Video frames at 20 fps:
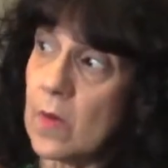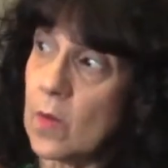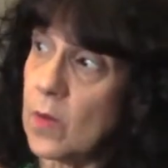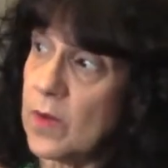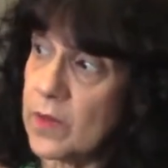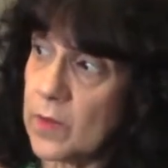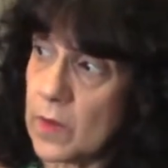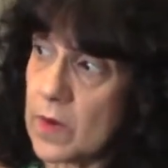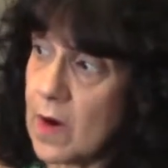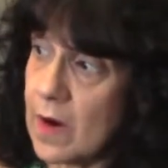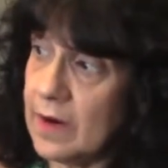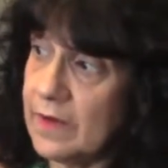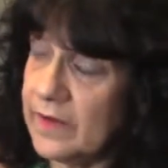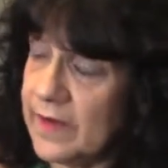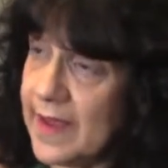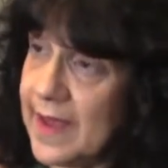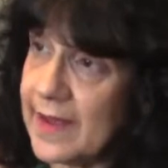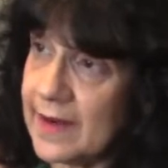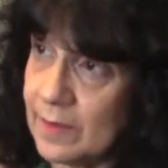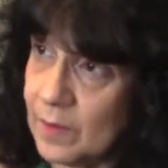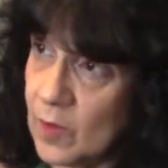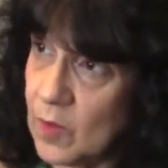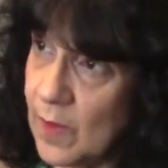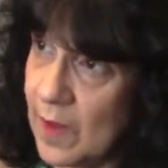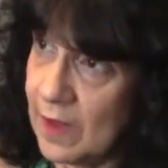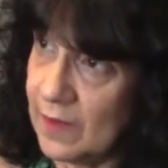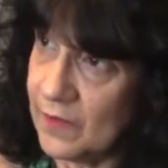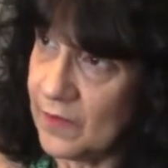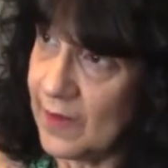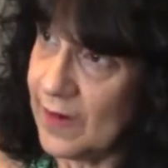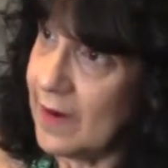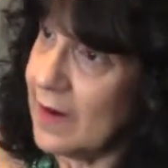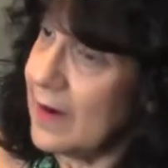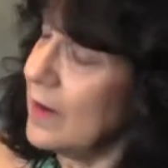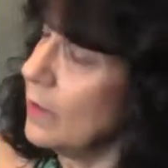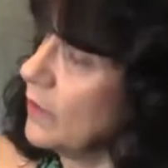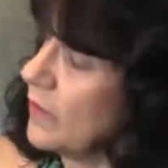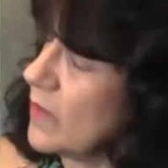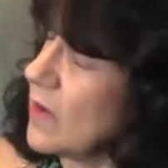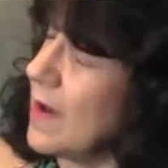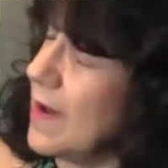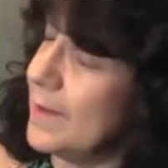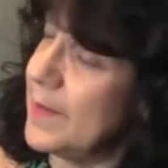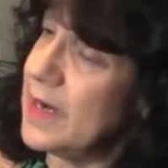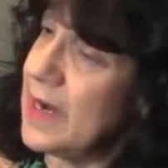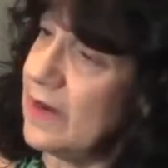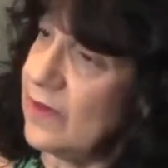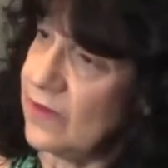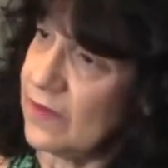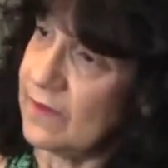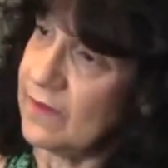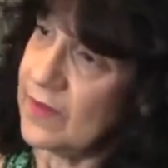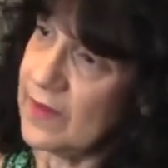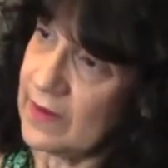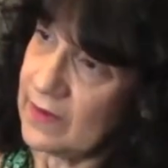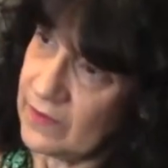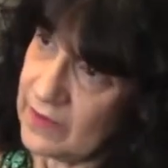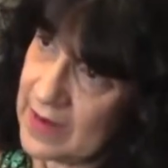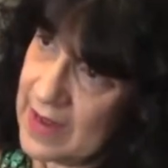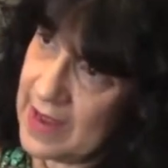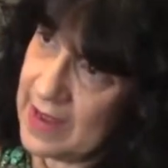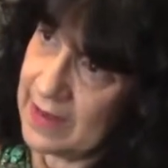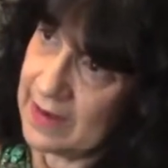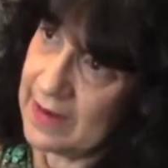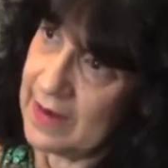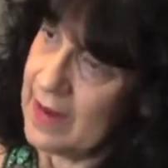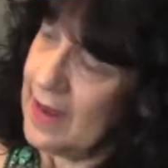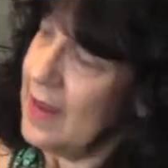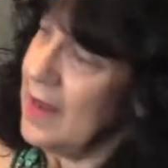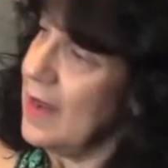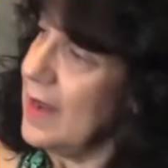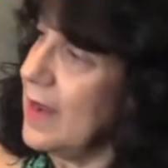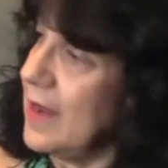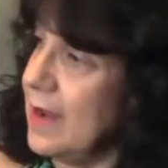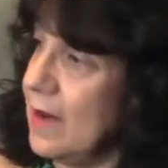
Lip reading: With regard to animal welfare, it was a combination of things again.